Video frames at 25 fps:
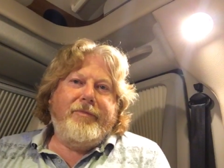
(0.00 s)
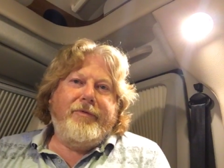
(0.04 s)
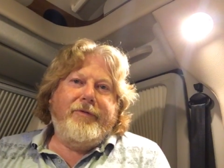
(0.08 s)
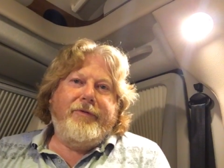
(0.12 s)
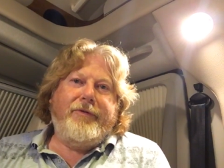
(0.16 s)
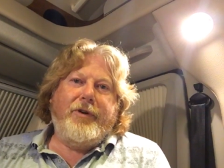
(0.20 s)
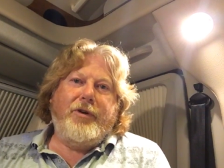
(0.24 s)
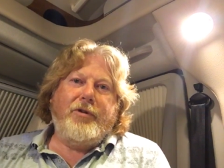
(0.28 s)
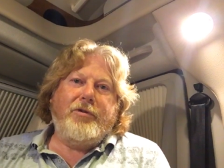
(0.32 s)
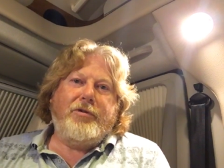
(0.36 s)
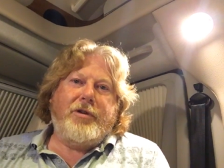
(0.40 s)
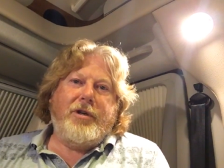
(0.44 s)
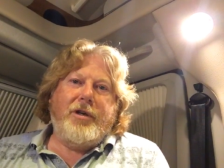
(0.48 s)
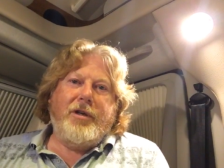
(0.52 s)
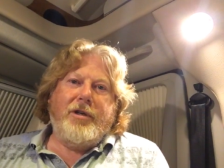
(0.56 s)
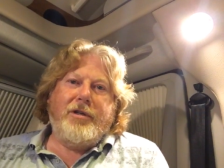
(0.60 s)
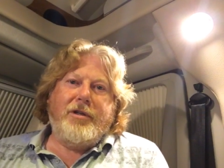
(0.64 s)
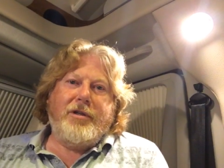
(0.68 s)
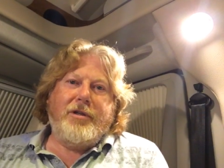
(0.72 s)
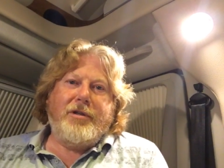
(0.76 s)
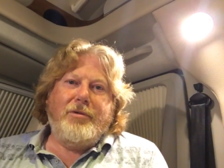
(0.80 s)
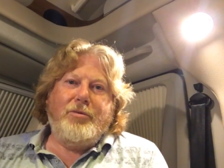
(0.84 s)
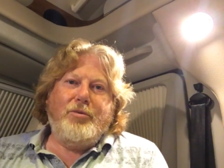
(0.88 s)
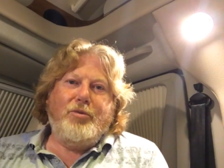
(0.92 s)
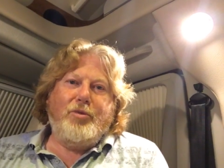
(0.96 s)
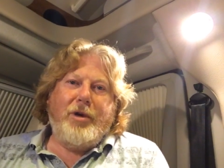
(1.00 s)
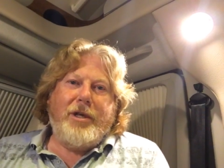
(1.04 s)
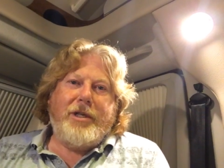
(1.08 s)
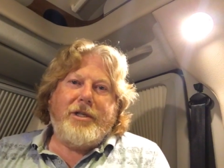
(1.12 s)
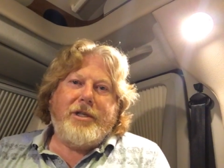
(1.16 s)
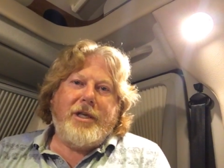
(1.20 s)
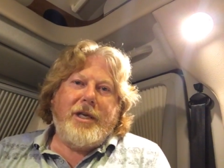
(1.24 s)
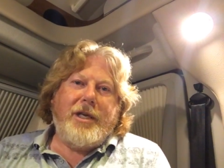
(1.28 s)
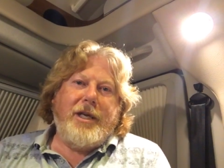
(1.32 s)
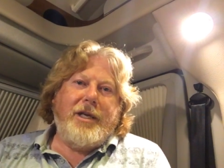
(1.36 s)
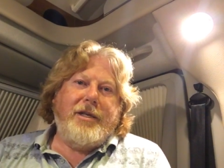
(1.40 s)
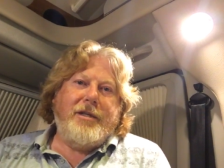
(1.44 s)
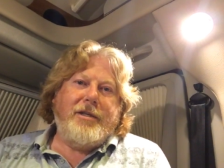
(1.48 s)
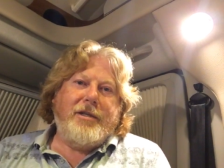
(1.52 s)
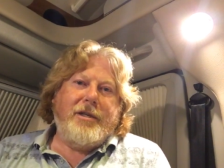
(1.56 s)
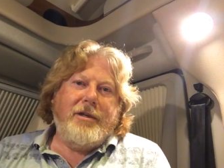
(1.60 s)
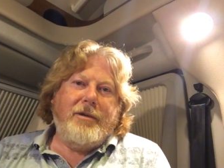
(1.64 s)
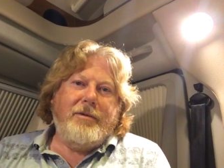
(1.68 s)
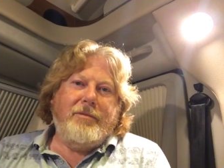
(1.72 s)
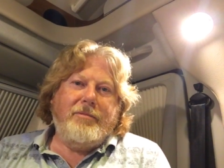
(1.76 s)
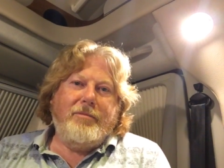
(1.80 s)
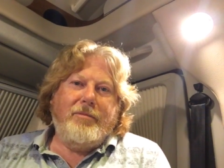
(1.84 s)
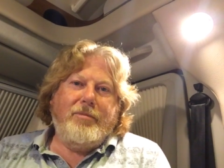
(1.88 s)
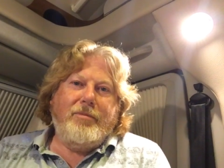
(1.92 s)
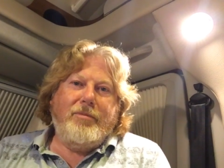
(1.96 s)
vodkas and whiskies
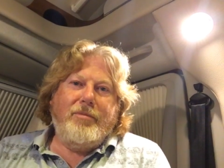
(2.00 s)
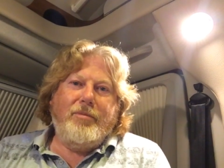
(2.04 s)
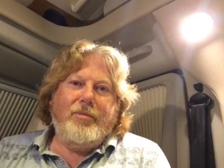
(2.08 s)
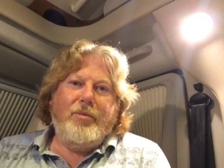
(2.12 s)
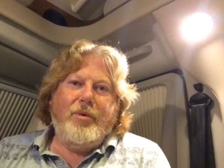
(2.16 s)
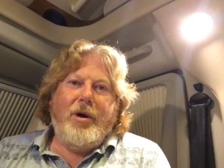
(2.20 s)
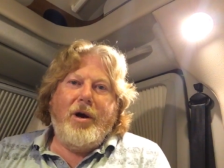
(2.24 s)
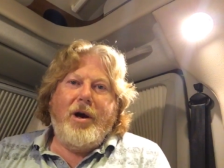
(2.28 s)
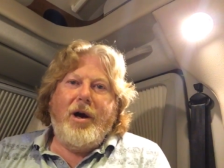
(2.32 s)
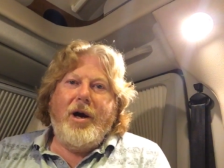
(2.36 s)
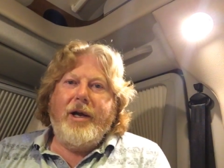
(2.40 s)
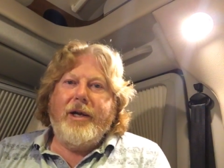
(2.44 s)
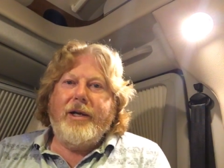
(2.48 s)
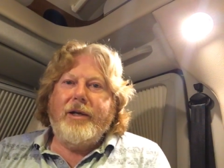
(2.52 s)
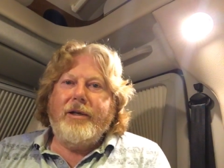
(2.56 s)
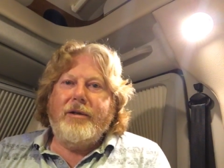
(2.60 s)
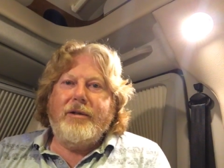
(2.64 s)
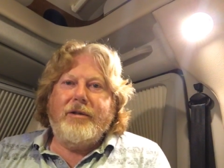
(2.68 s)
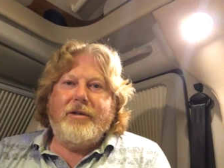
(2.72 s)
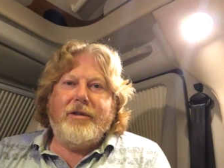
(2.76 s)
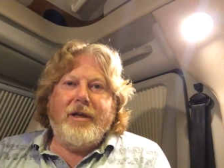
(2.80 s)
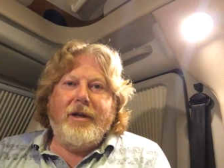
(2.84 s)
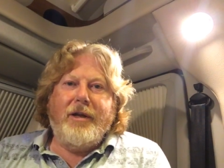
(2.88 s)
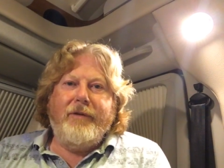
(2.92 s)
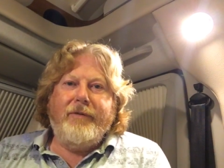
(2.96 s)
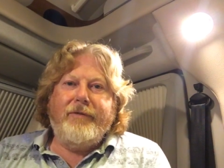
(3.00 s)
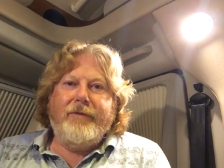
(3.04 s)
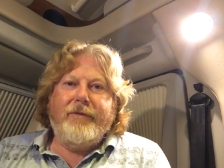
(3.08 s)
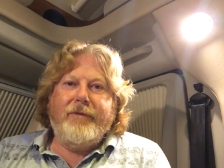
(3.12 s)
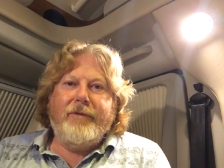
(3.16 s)
and wine and stuff,